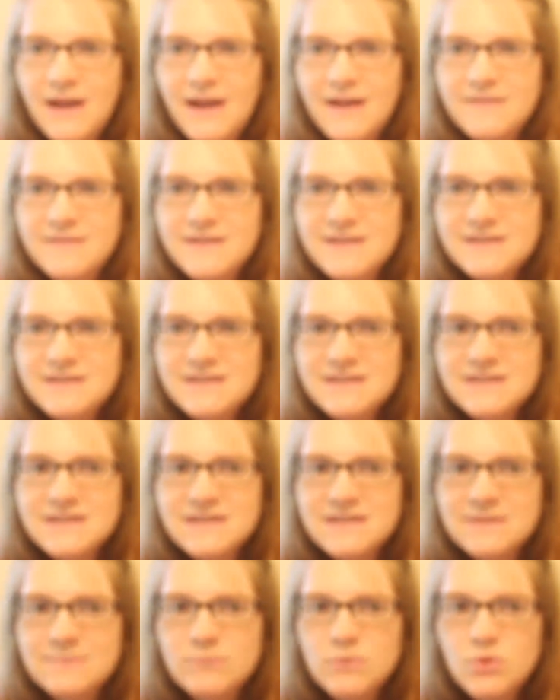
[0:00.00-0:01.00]
And this is
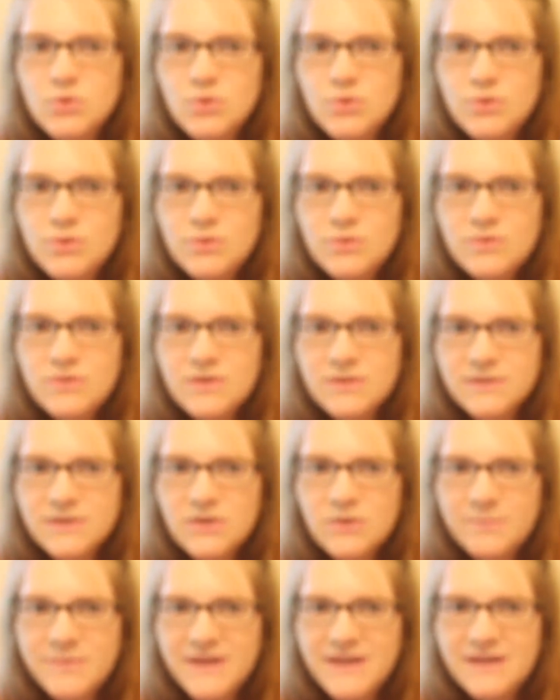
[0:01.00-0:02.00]
smooth, a
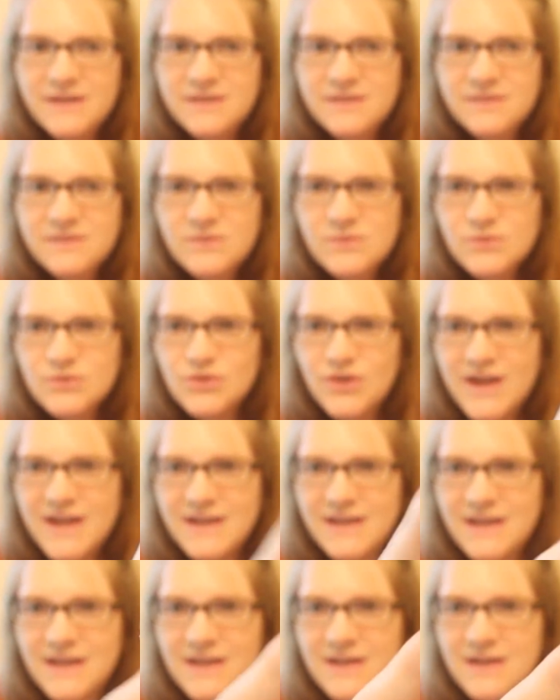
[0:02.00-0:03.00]
little
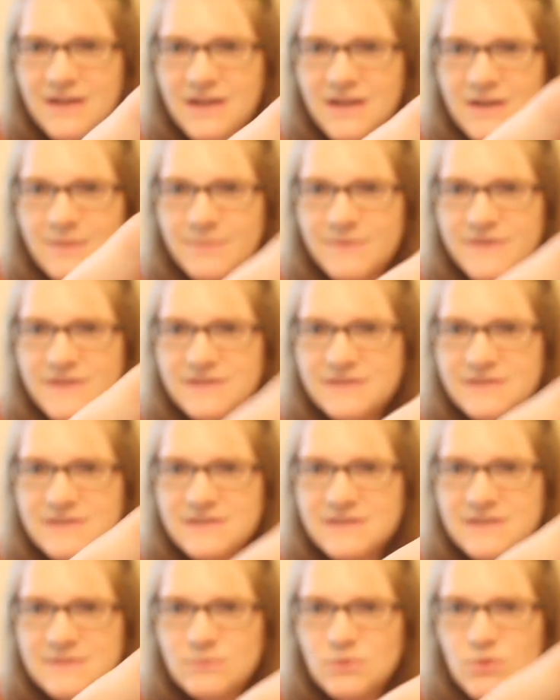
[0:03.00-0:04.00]
grainy, but this
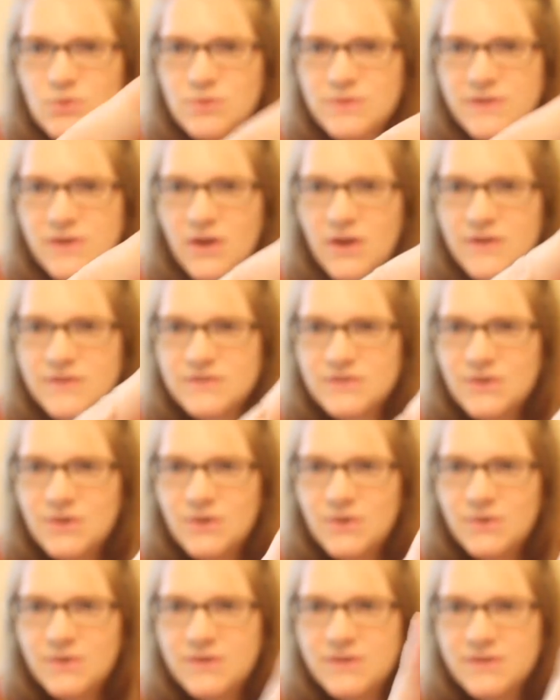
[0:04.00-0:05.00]
is smooth and
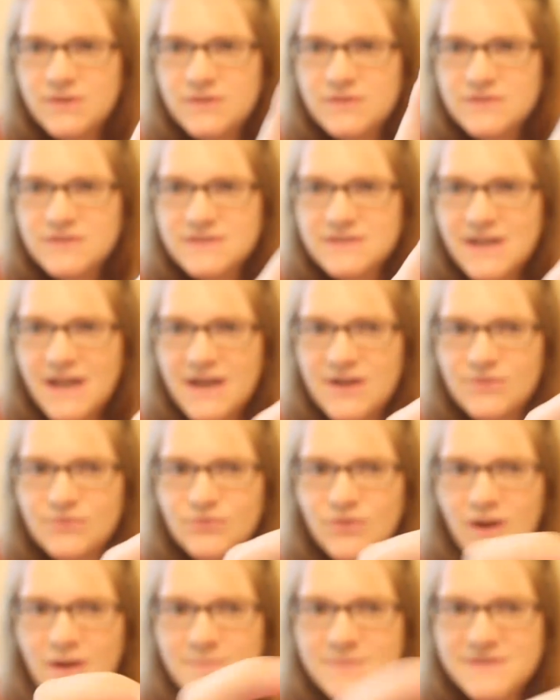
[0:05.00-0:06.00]
also just kind
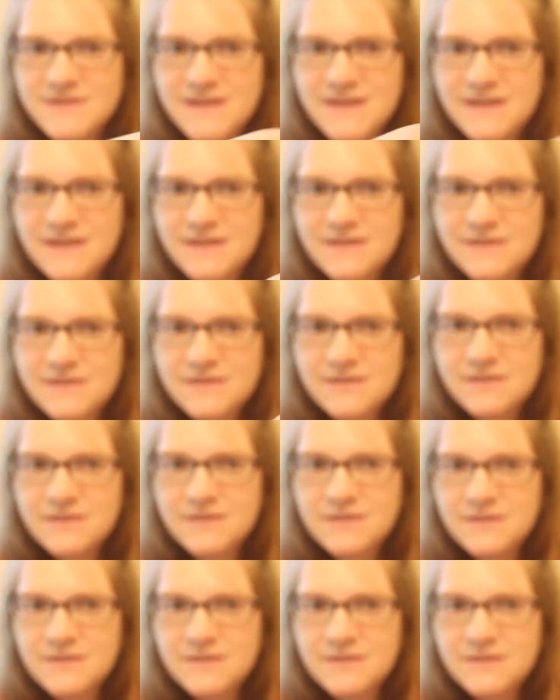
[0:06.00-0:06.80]
of rubs in.